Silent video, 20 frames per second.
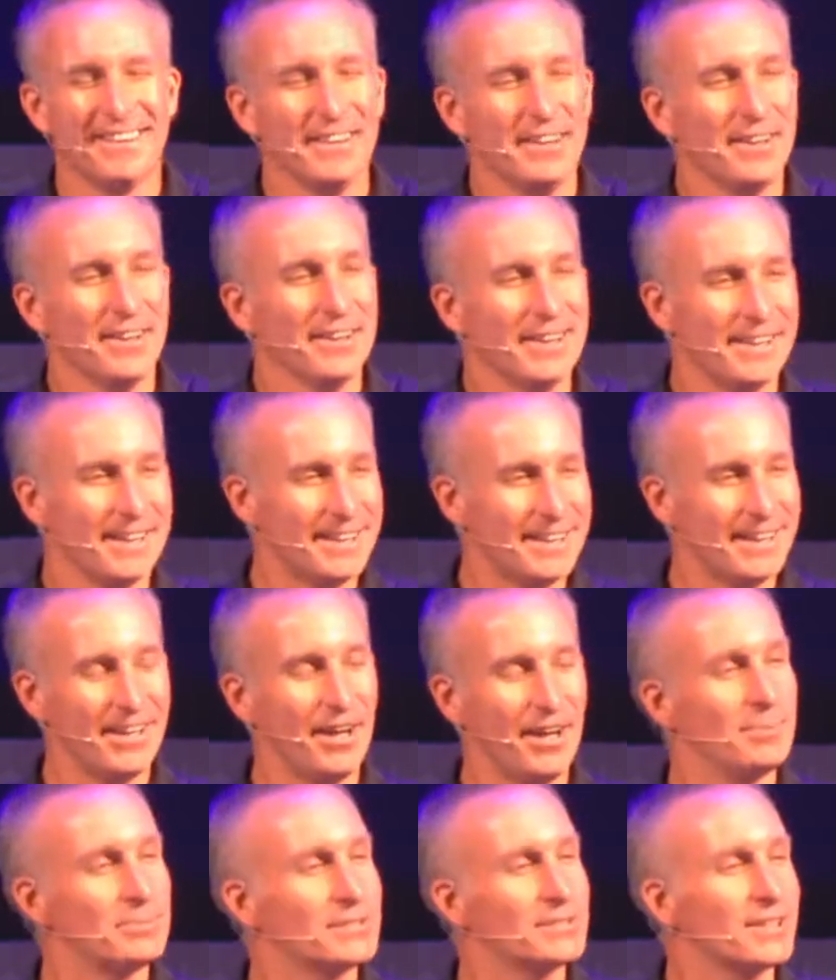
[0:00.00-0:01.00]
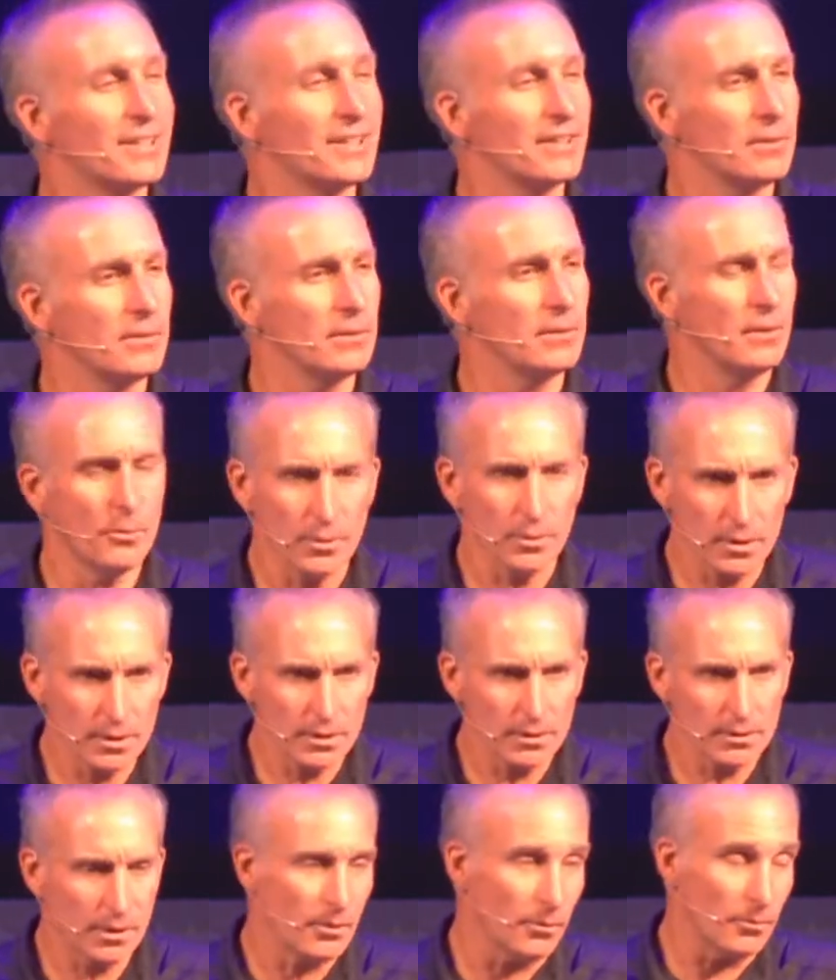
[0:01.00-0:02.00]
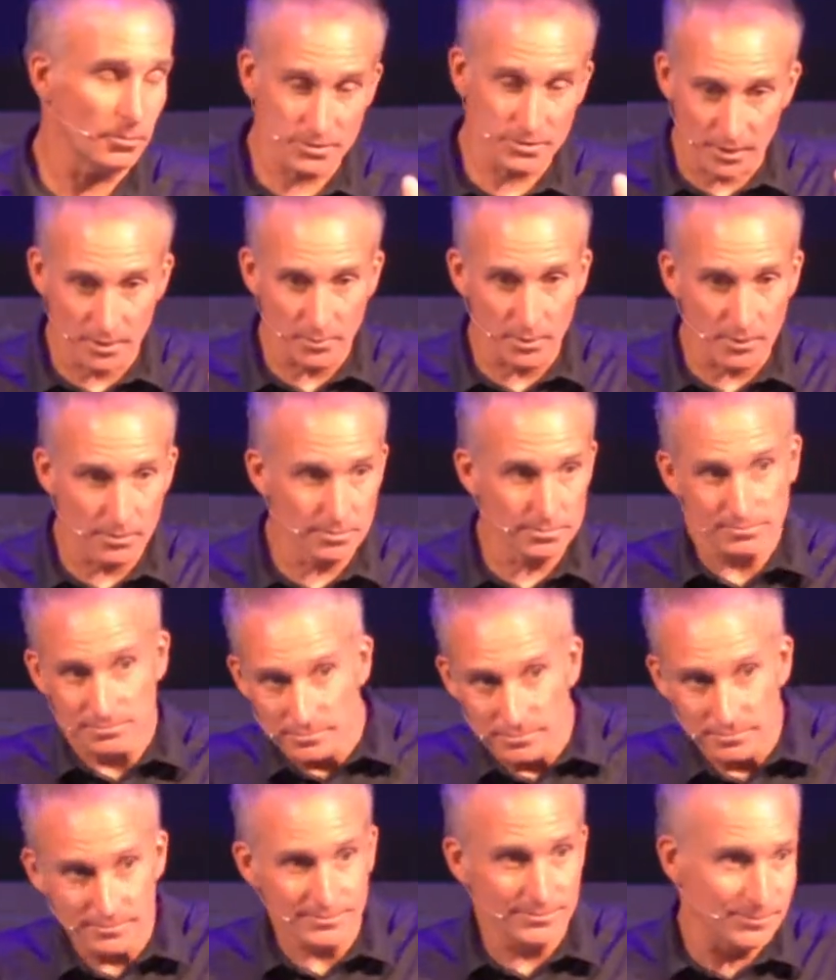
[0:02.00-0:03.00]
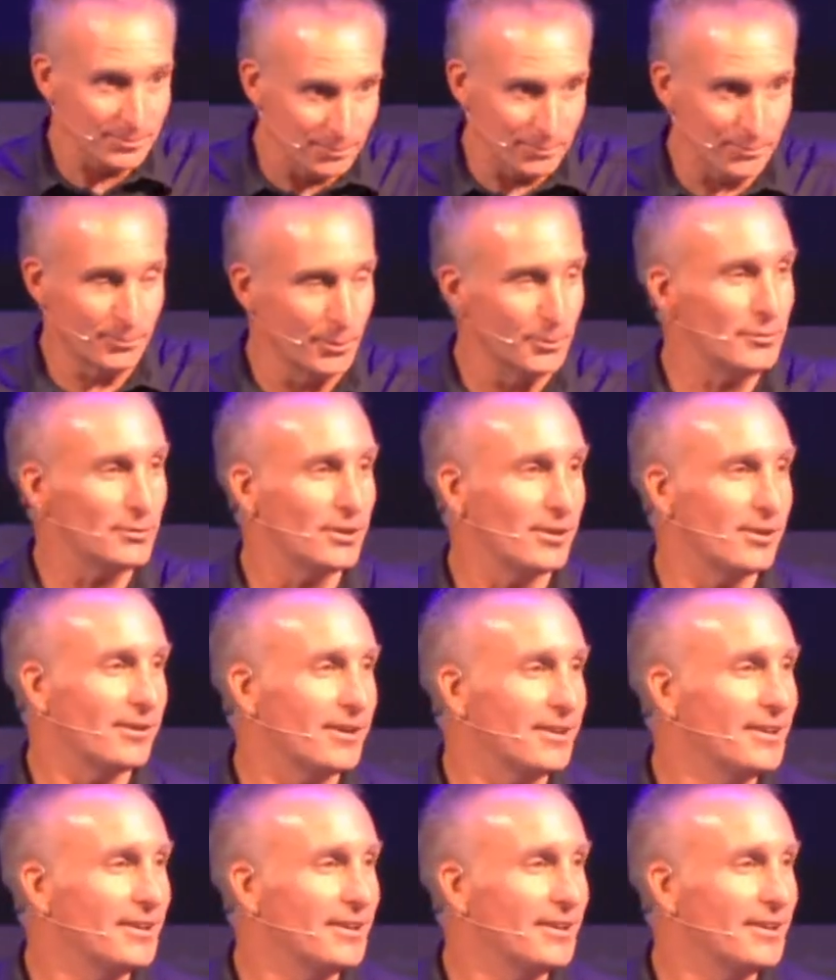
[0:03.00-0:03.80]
like any cop's gonna go, oh, really? Oh, sorry, bro. Move along.